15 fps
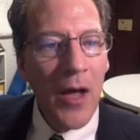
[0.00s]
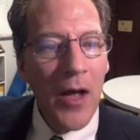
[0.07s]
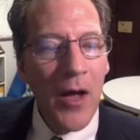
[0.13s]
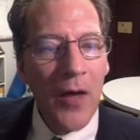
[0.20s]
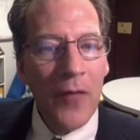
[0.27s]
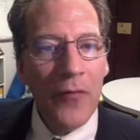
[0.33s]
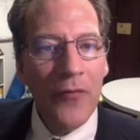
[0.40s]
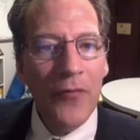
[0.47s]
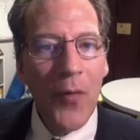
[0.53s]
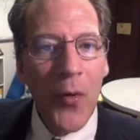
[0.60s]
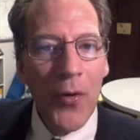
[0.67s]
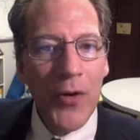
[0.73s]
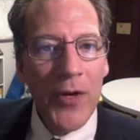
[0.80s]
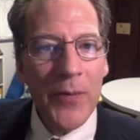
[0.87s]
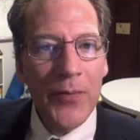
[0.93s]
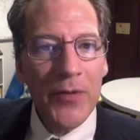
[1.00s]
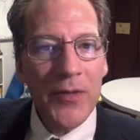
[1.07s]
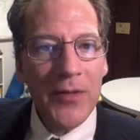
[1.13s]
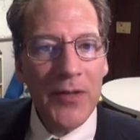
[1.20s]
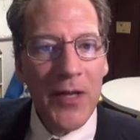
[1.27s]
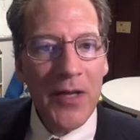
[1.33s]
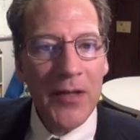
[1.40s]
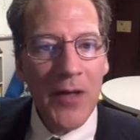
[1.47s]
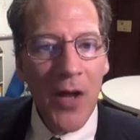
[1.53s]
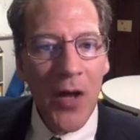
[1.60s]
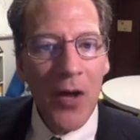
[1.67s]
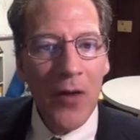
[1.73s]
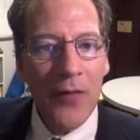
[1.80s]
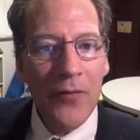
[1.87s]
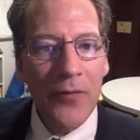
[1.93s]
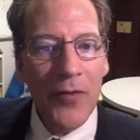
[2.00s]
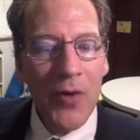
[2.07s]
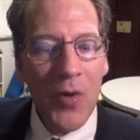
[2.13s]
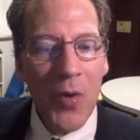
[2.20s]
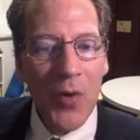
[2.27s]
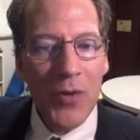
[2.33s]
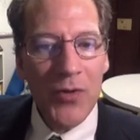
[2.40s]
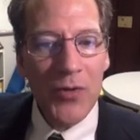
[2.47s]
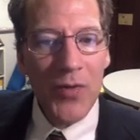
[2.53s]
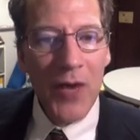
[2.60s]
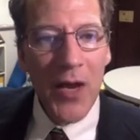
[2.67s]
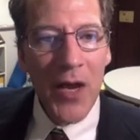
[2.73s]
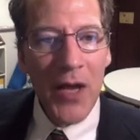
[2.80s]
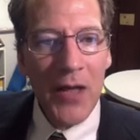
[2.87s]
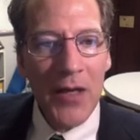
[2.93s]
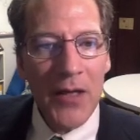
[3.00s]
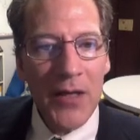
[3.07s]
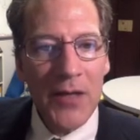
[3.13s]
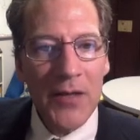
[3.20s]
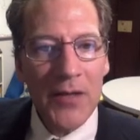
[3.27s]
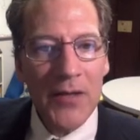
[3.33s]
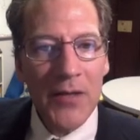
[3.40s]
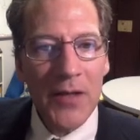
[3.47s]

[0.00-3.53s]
40% of the course grade is